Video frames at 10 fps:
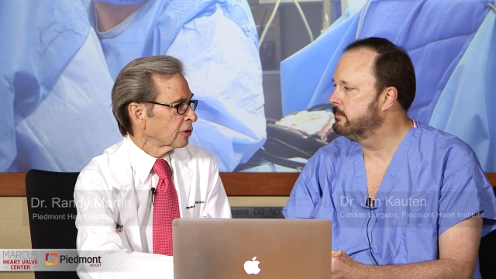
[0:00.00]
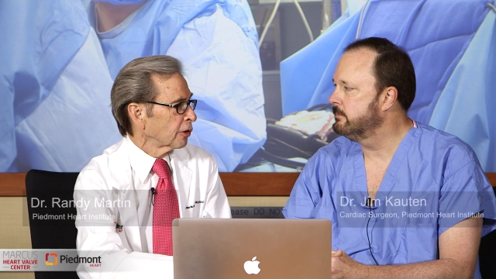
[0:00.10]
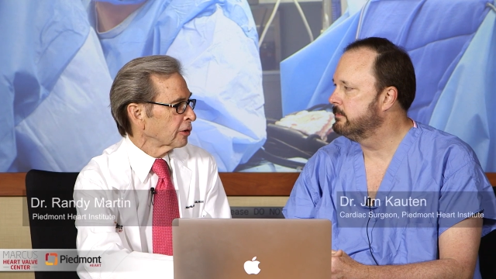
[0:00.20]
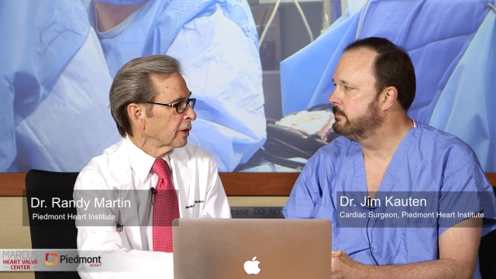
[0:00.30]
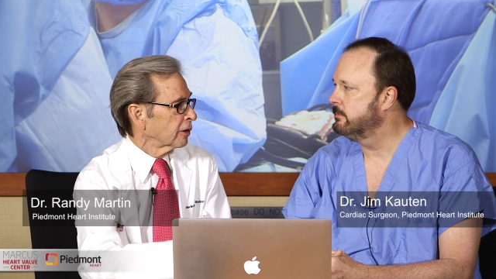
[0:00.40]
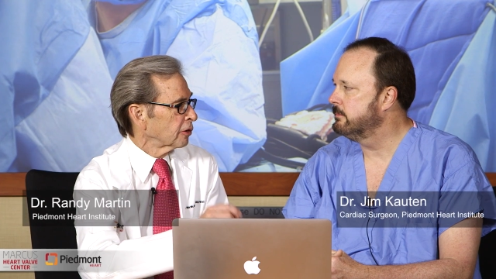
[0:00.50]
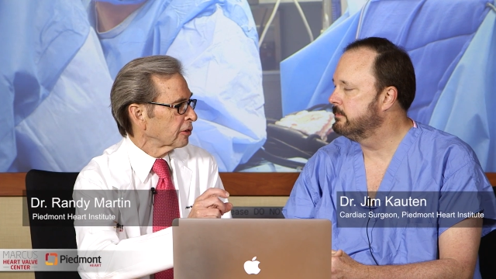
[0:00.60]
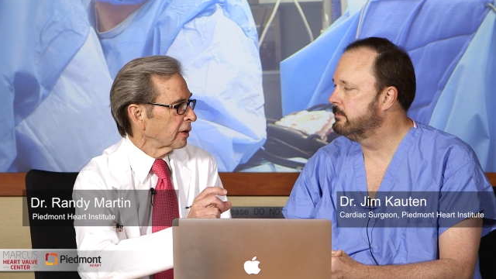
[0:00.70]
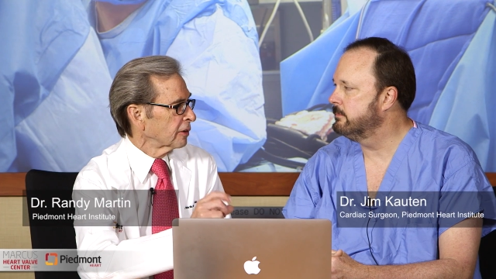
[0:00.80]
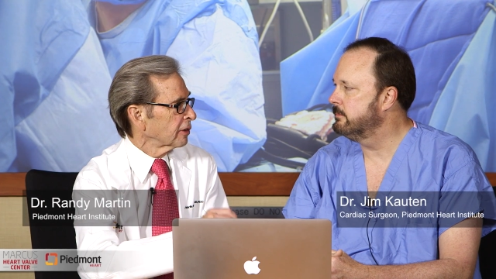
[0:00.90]
Speaker 1: surgeon
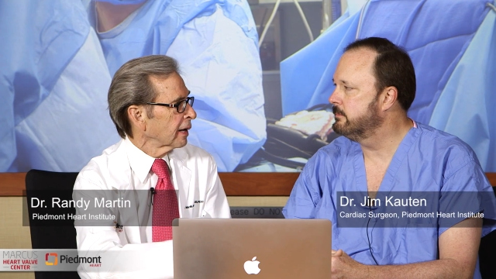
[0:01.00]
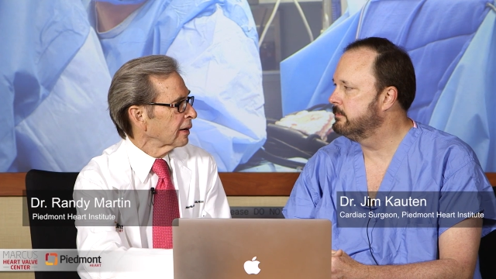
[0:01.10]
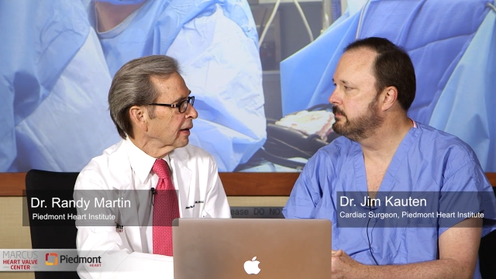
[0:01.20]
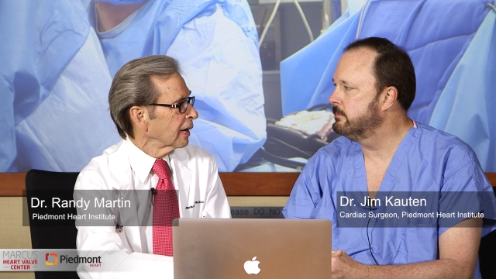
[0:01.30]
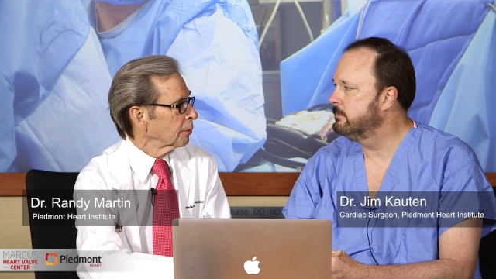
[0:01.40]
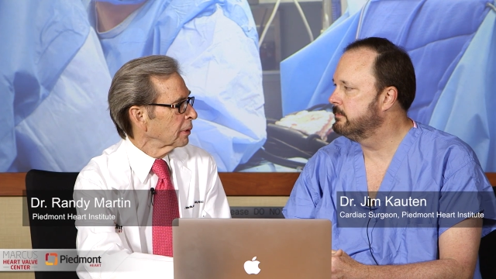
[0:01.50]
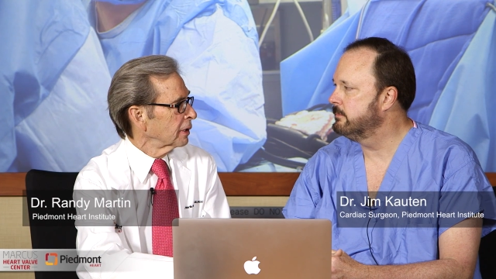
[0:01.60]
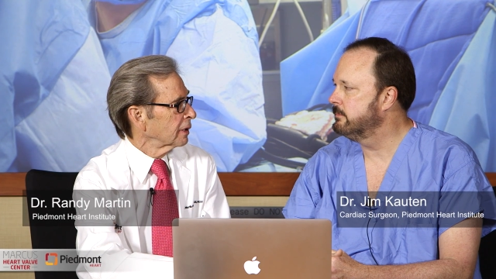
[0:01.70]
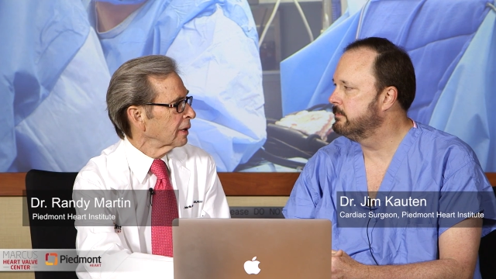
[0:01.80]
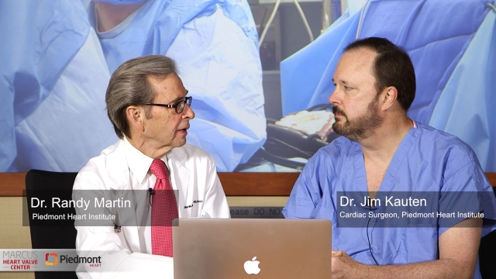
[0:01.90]
understands that
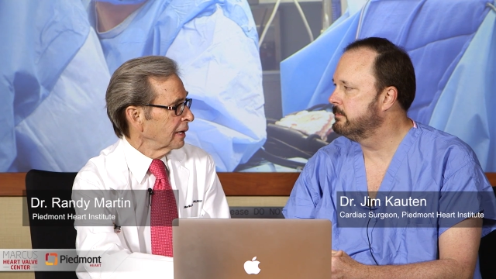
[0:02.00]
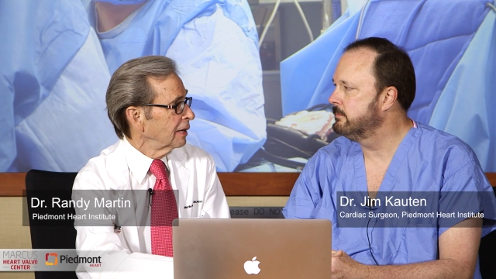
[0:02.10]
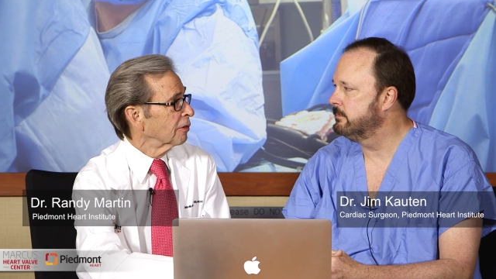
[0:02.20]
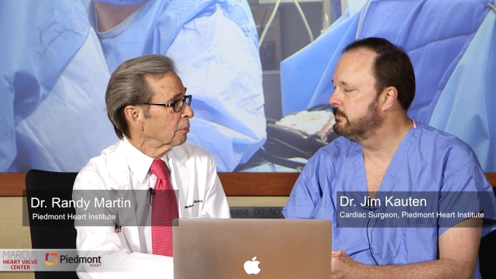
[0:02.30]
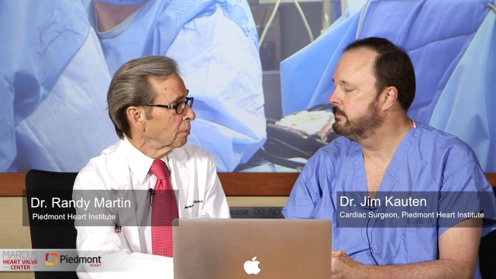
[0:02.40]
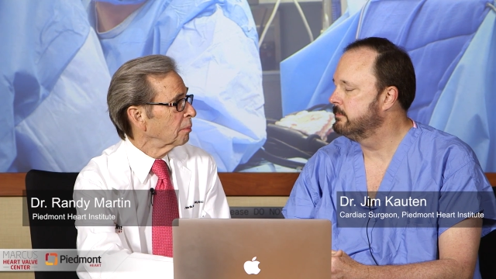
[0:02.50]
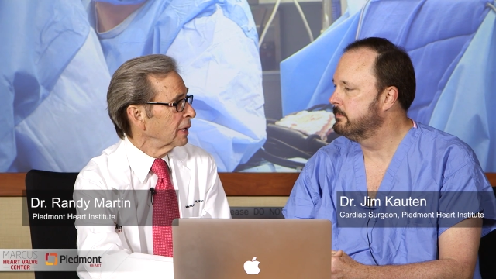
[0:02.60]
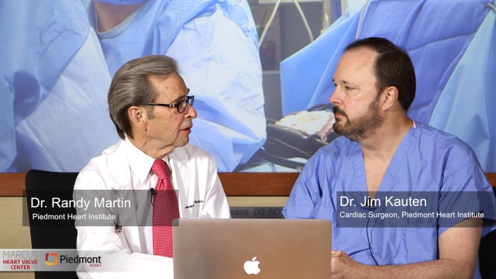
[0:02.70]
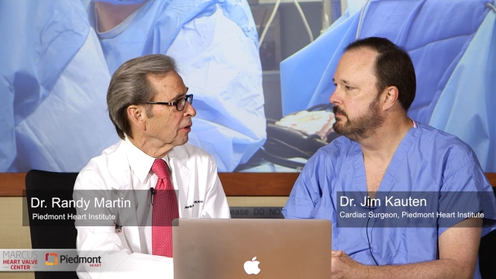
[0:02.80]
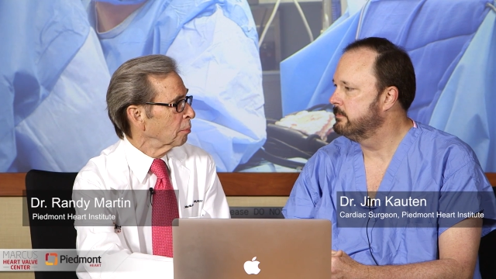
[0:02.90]
anatomy even
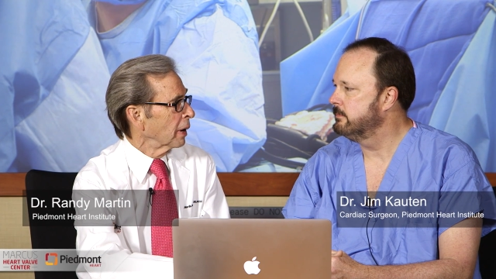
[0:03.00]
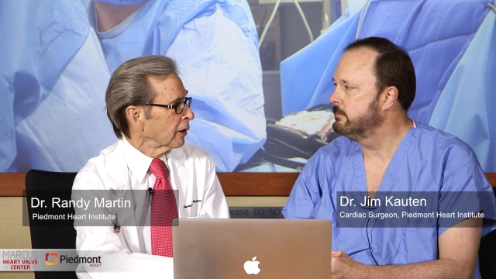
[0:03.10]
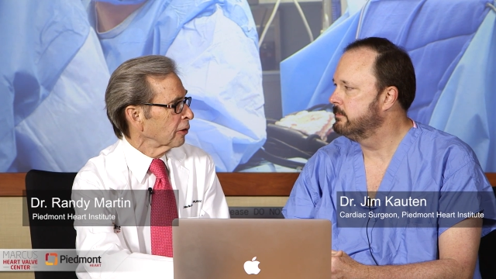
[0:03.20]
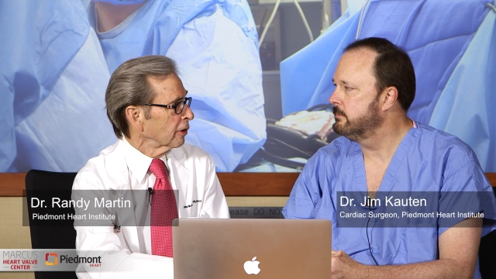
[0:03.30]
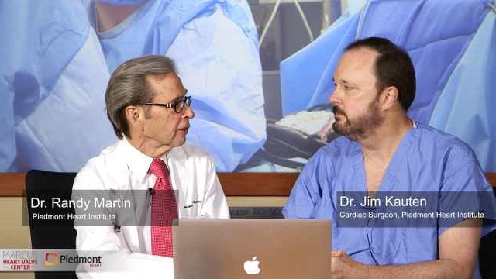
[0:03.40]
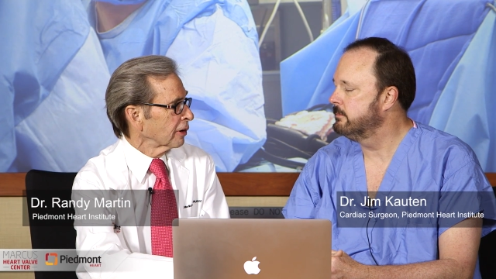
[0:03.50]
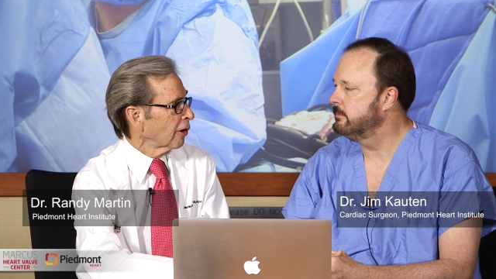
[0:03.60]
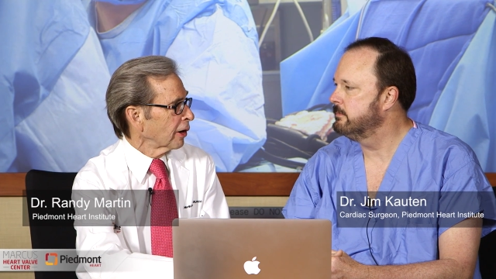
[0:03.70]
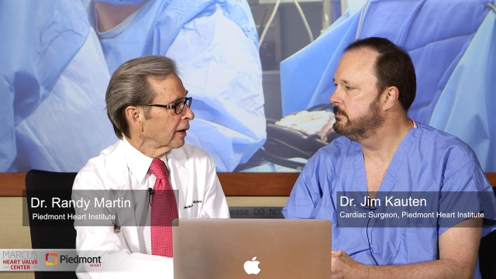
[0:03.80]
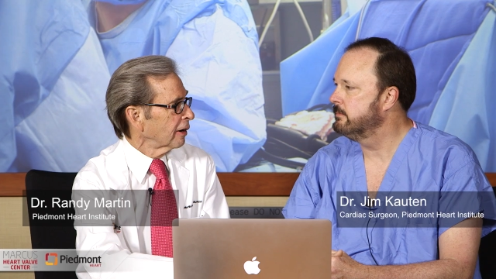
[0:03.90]
even better than the
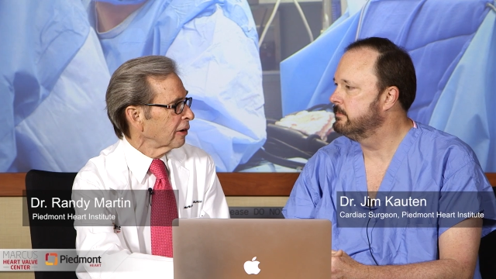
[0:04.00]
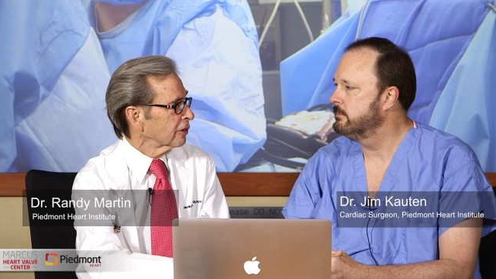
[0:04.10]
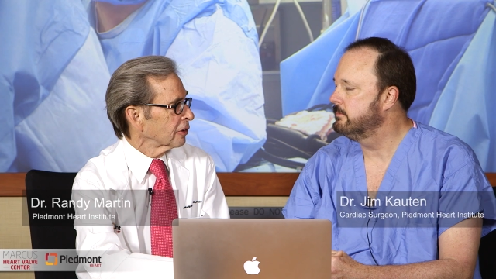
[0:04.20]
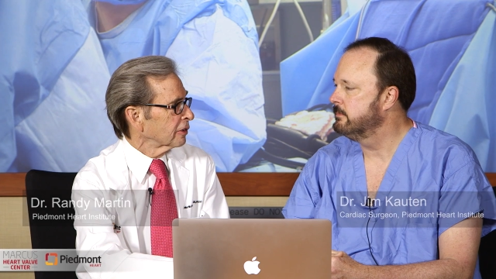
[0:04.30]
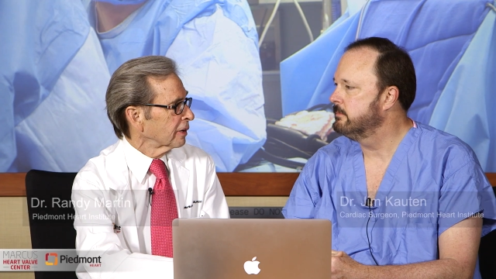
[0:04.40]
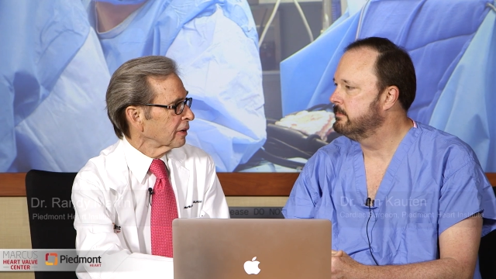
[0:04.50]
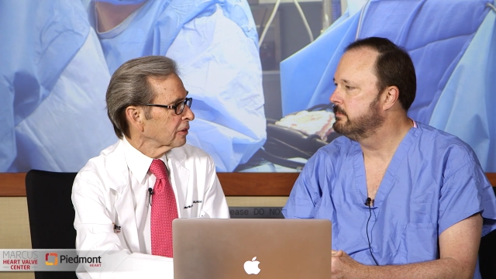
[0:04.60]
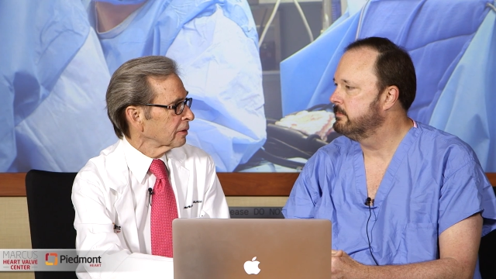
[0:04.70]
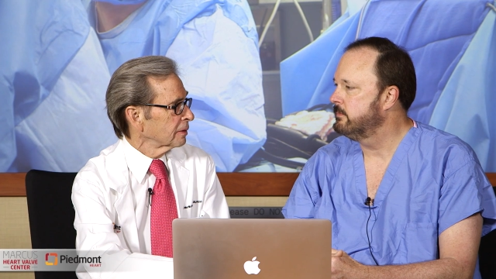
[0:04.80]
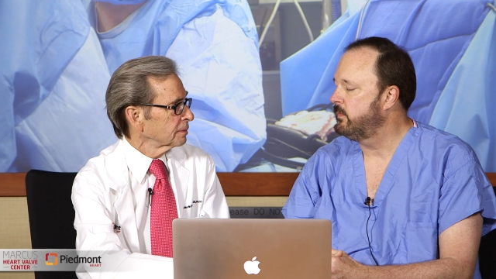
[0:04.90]
cardiologist
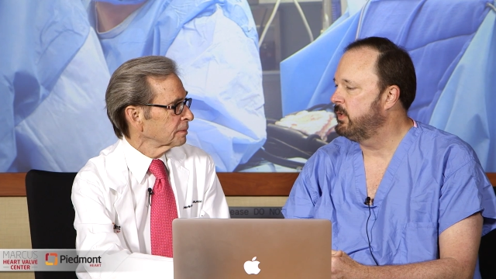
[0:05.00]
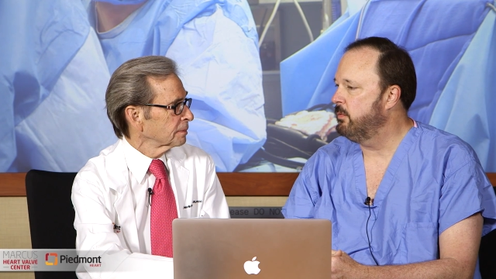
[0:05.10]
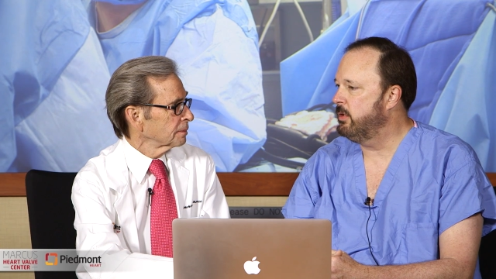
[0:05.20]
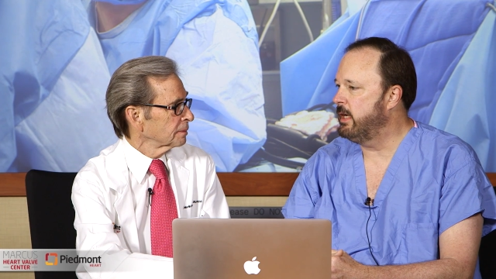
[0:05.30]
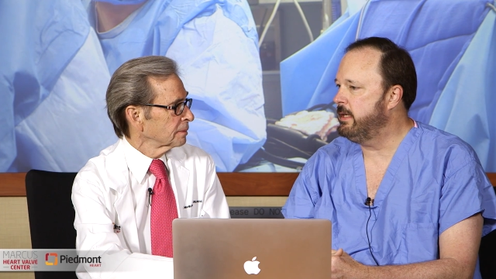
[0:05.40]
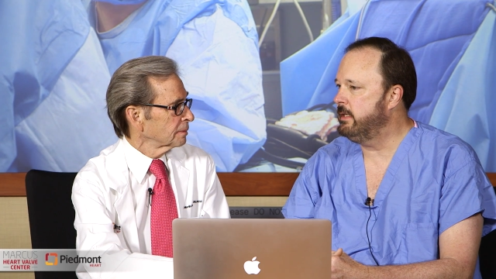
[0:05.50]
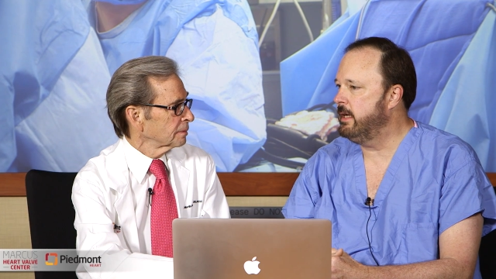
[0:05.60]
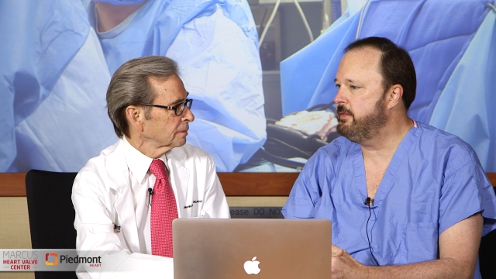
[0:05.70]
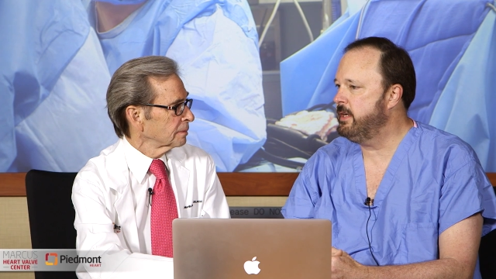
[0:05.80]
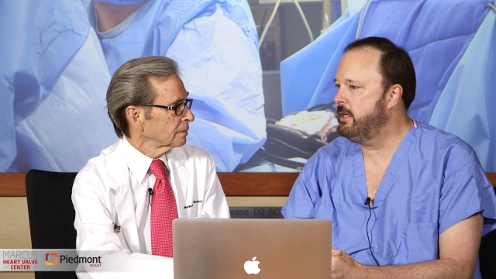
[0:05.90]
does.
Speaker 2: Well, I, I
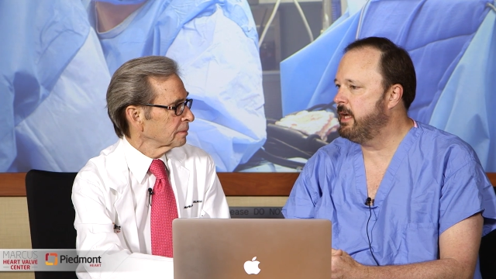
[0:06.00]
think